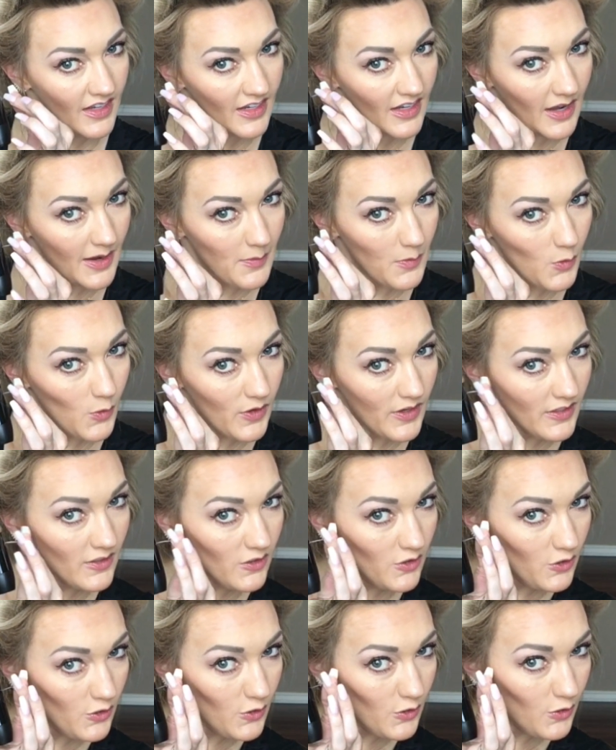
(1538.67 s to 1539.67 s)
Now I'm going
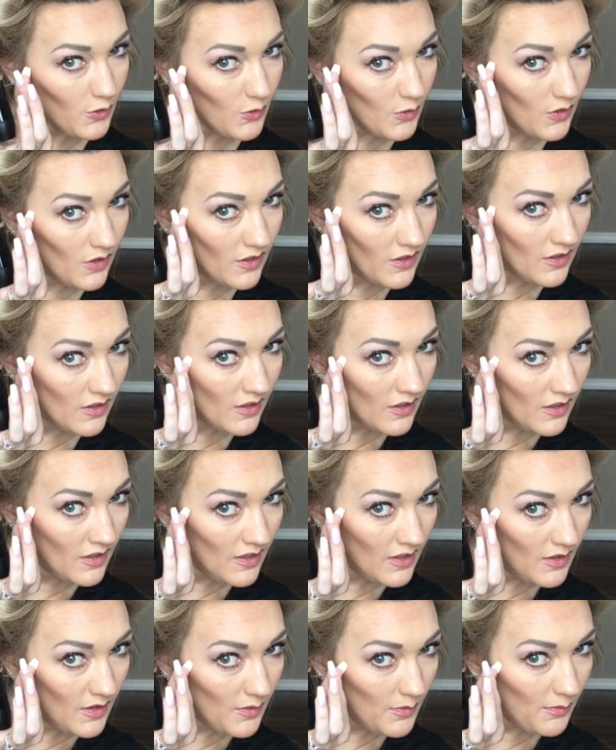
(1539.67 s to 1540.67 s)
to
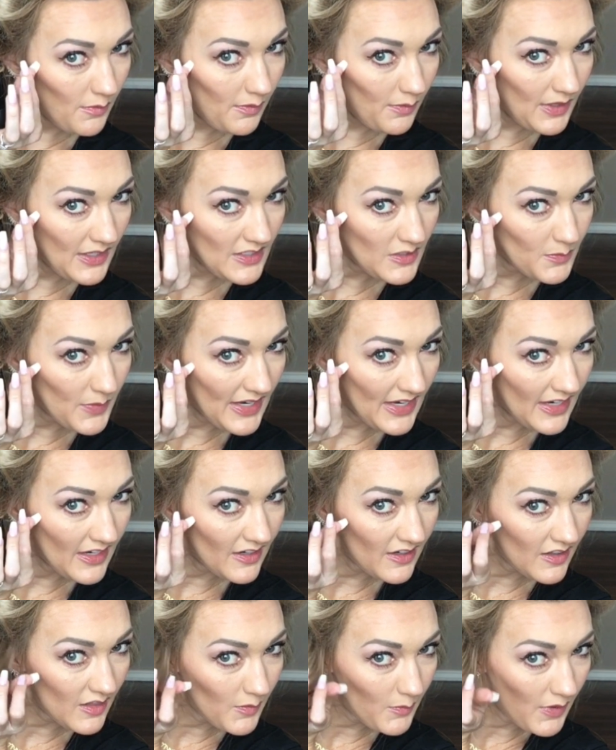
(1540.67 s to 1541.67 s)
place my
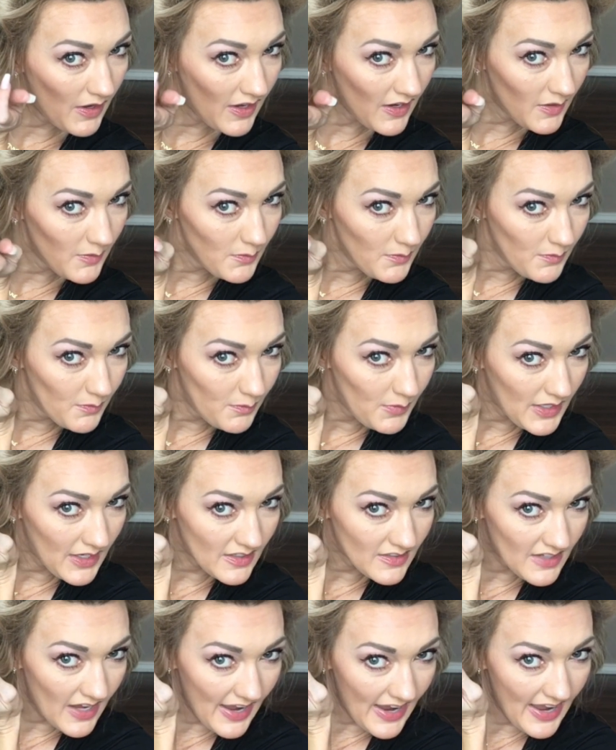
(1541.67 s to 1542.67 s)
hand at the bottom
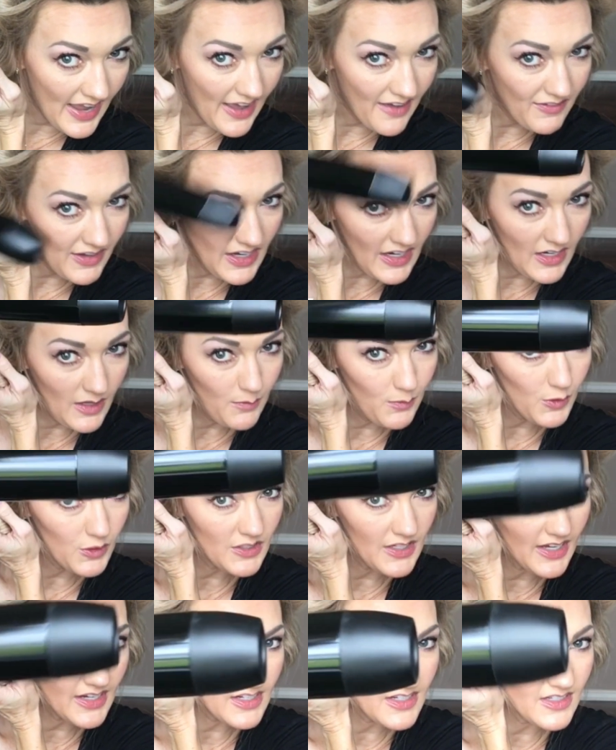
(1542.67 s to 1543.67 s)
because I have a heat
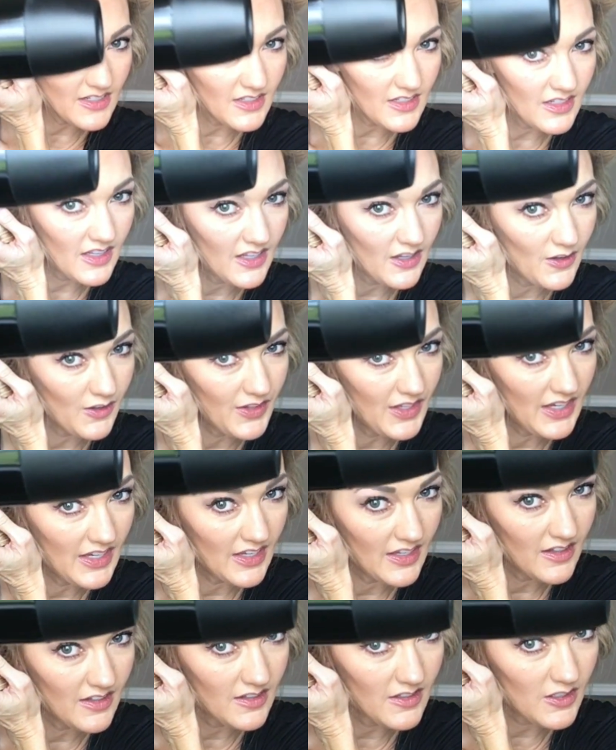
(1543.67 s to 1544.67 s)
protectant thing on the
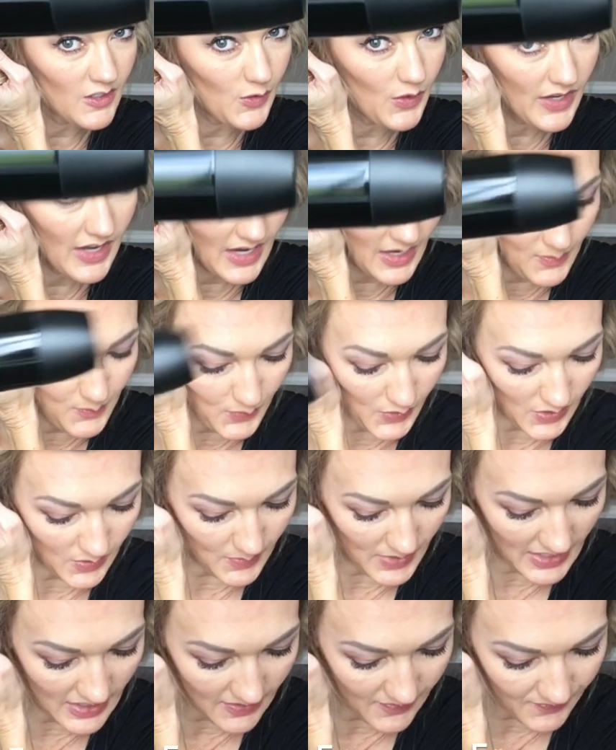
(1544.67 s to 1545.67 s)
end so it can't burn
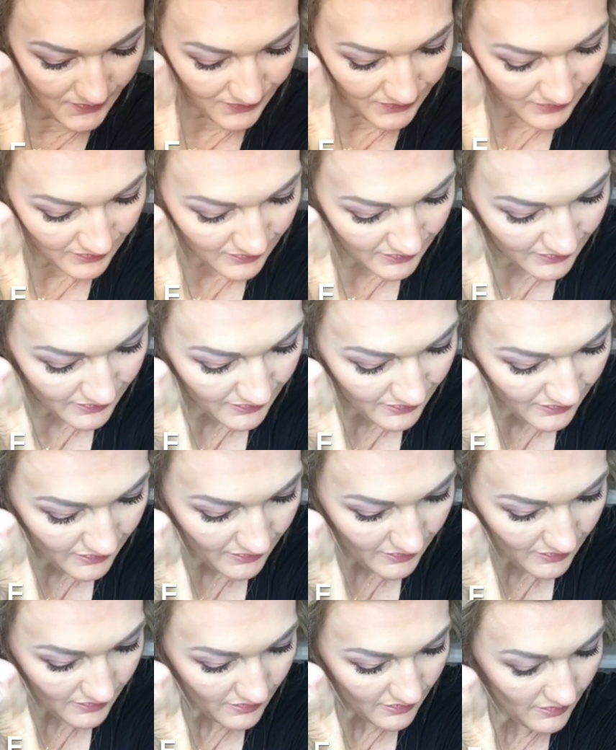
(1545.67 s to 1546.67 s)
me.
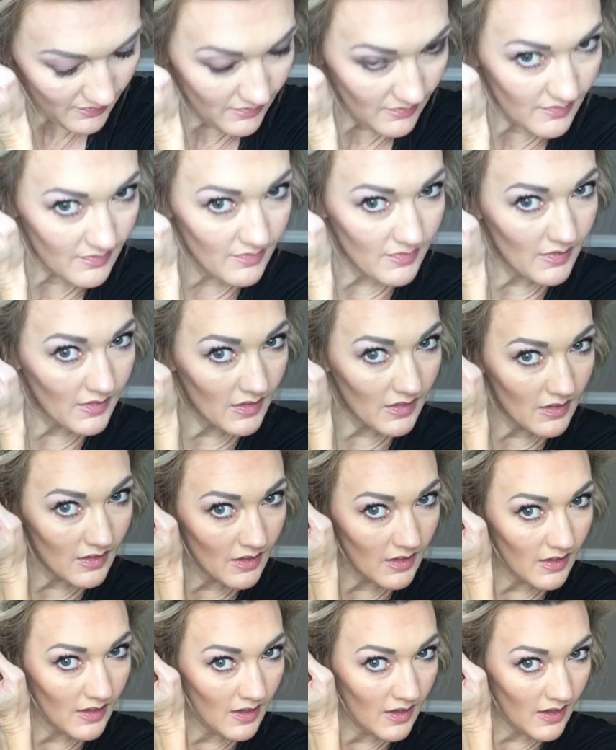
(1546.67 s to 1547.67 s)

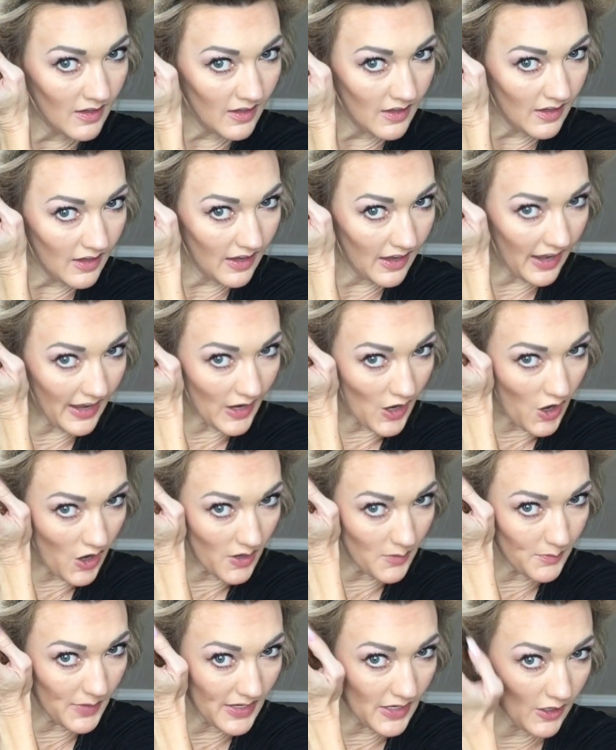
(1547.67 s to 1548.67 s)
I
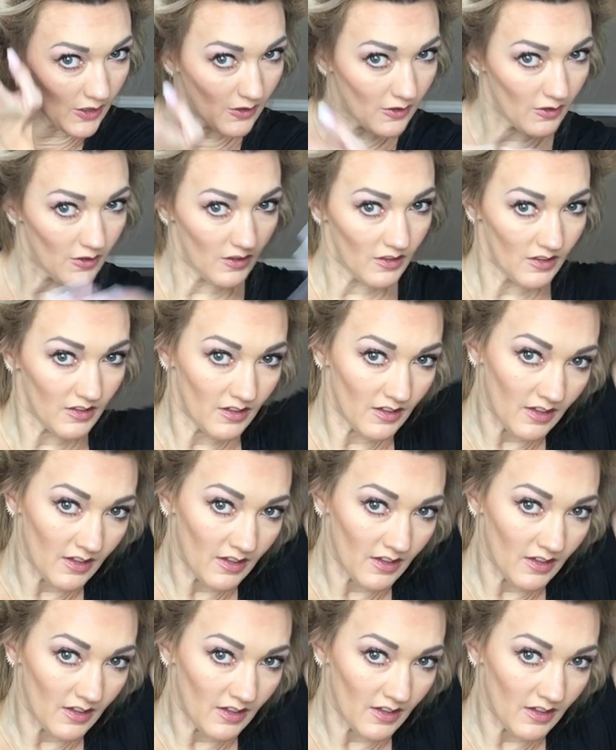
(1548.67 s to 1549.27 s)
caught my curl.